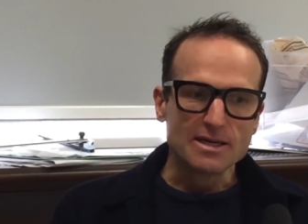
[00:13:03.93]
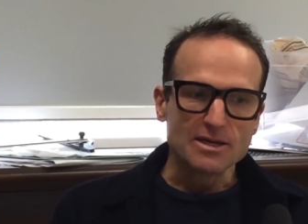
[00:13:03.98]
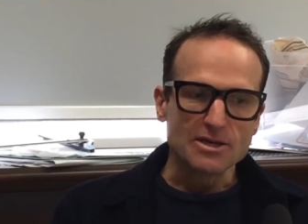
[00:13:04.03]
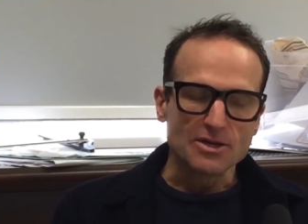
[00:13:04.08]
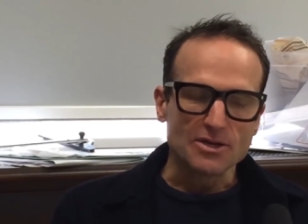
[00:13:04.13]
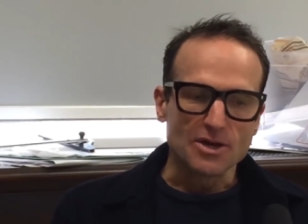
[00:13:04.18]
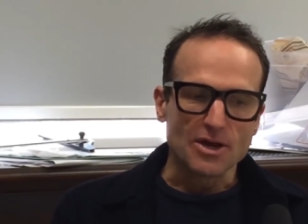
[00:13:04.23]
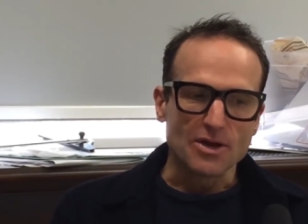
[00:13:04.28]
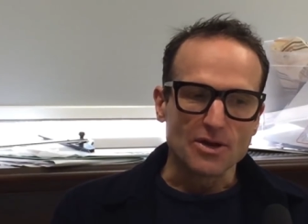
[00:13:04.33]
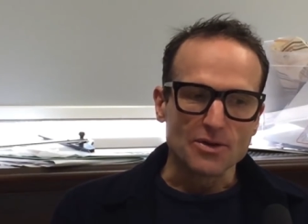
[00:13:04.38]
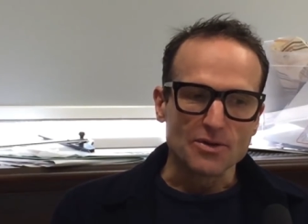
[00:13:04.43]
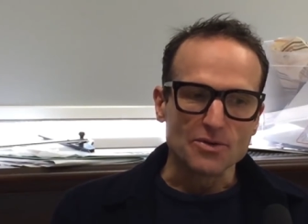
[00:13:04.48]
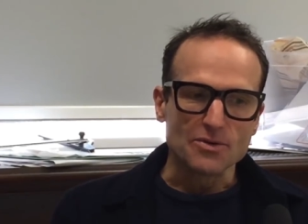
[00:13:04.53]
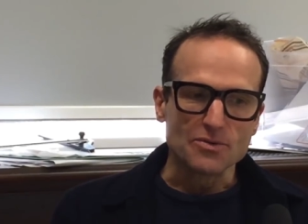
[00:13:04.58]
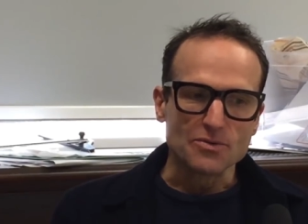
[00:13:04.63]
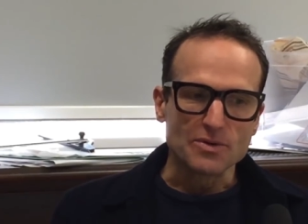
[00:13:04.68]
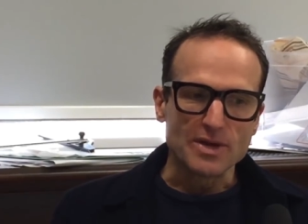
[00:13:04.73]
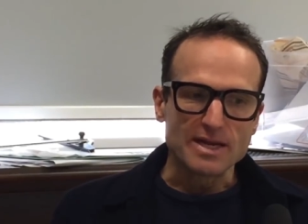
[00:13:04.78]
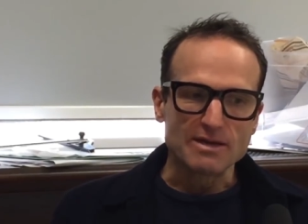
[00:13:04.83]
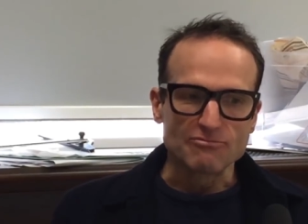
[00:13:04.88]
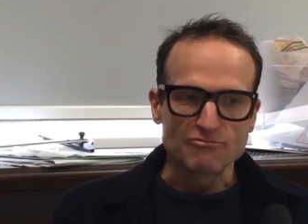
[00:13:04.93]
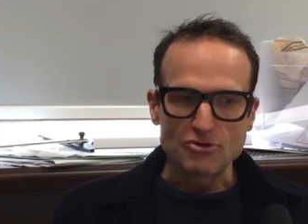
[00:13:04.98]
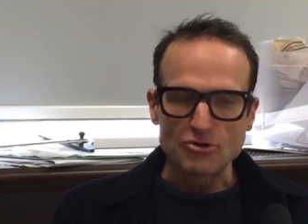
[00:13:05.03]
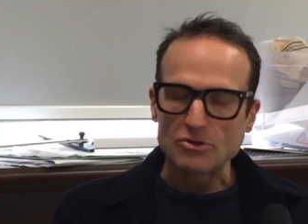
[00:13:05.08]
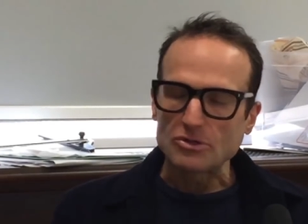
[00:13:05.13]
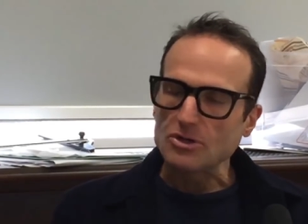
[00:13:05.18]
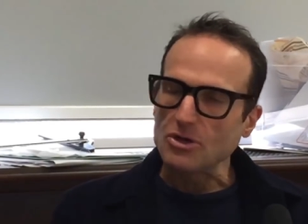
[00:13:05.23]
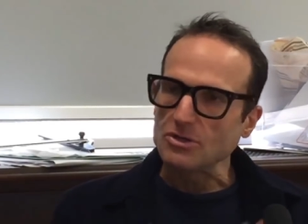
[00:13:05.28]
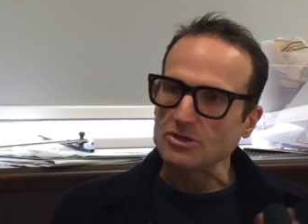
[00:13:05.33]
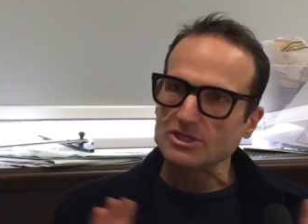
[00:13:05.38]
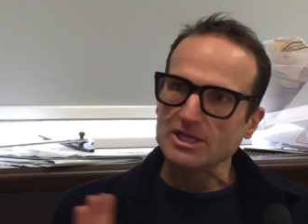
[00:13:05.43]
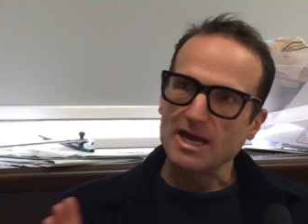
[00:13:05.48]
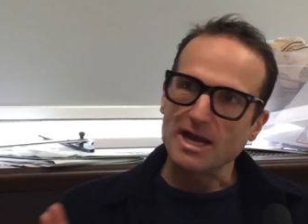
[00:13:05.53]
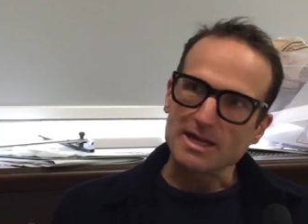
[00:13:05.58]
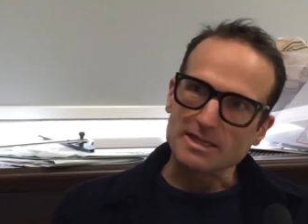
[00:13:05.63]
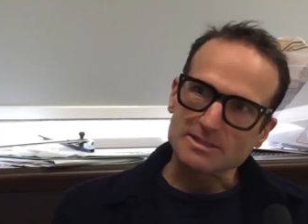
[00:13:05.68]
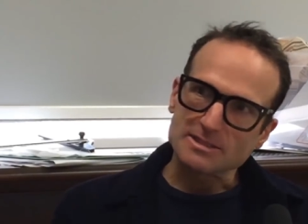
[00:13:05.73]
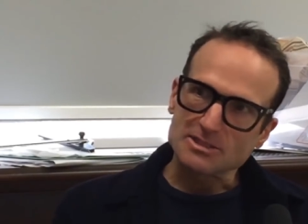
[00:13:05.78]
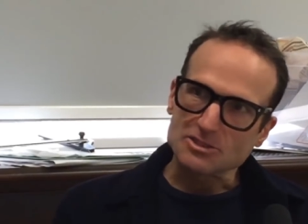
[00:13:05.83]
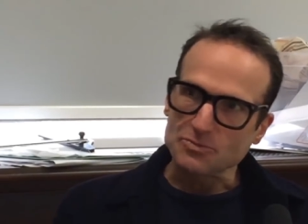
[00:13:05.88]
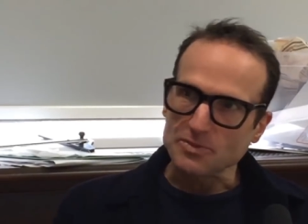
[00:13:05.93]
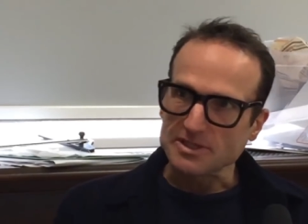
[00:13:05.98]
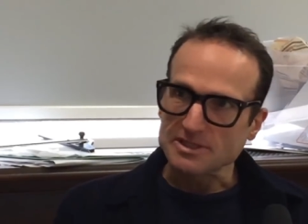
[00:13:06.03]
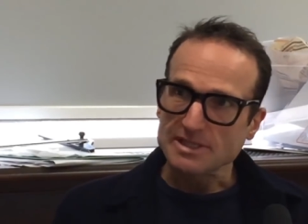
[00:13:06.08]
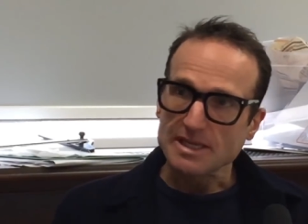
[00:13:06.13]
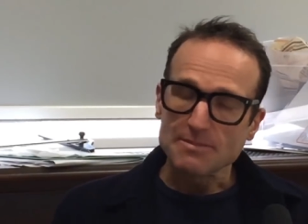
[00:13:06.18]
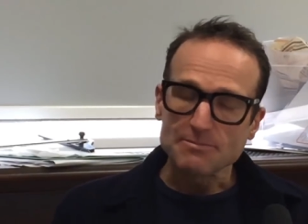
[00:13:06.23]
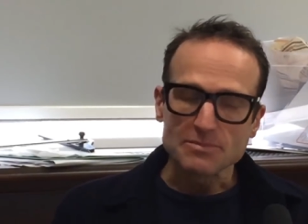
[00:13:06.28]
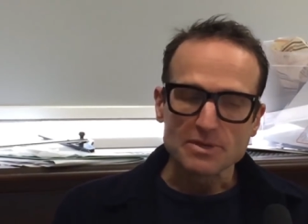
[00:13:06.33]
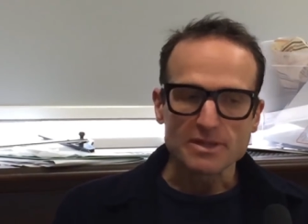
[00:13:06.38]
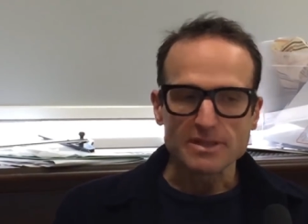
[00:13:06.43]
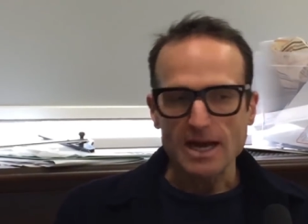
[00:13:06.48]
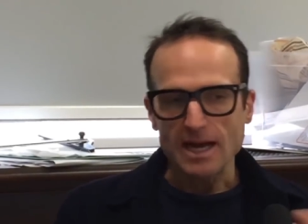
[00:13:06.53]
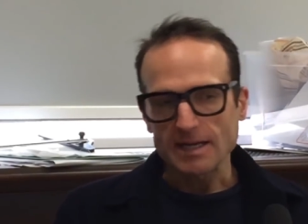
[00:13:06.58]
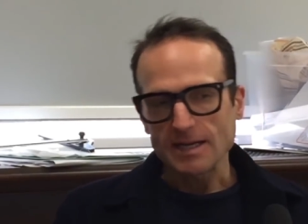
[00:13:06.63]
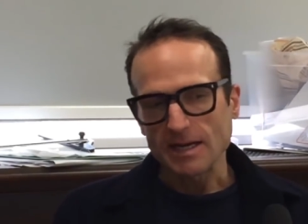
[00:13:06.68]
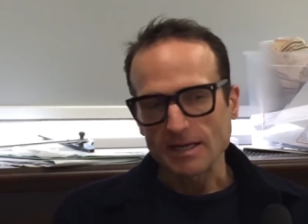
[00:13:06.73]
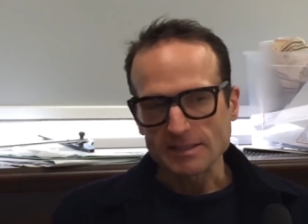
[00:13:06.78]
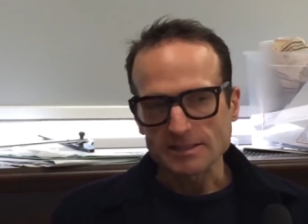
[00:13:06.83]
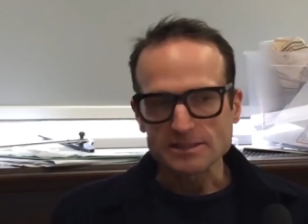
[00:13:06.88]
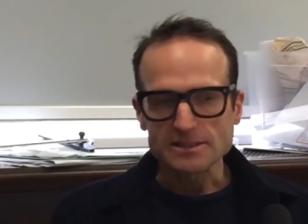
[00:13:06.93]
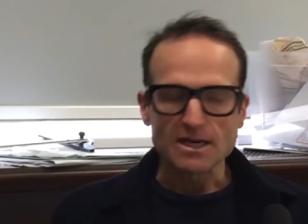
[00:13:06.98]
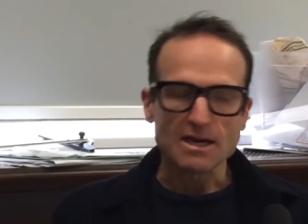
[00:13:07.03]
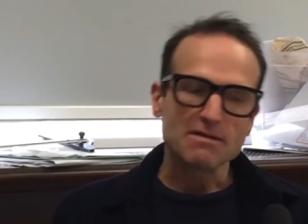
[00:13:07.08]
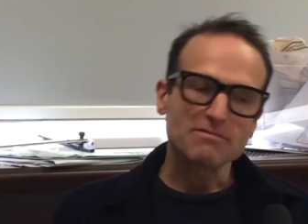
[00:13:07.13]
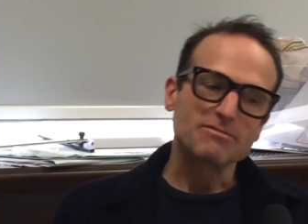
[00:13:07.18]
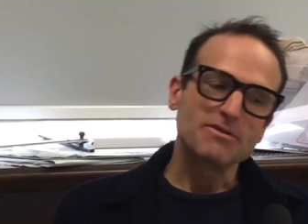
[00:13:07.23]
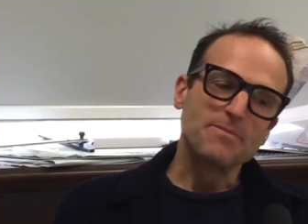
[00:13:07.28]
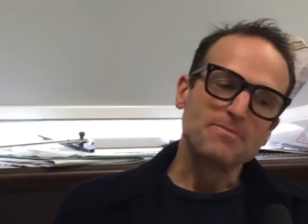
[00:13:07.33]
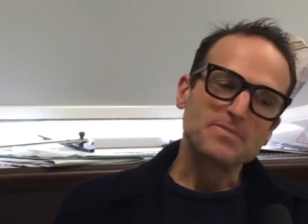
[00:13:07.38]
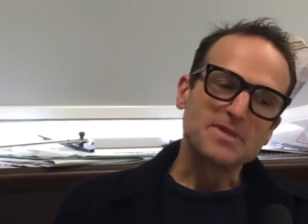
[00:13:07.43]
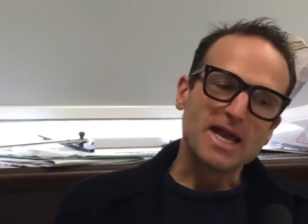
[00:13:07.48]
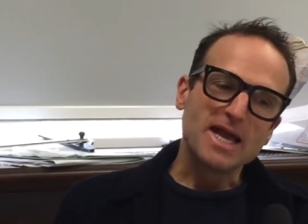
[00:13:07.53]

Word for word: you know, in rural contexts with timber, that kind of stuff.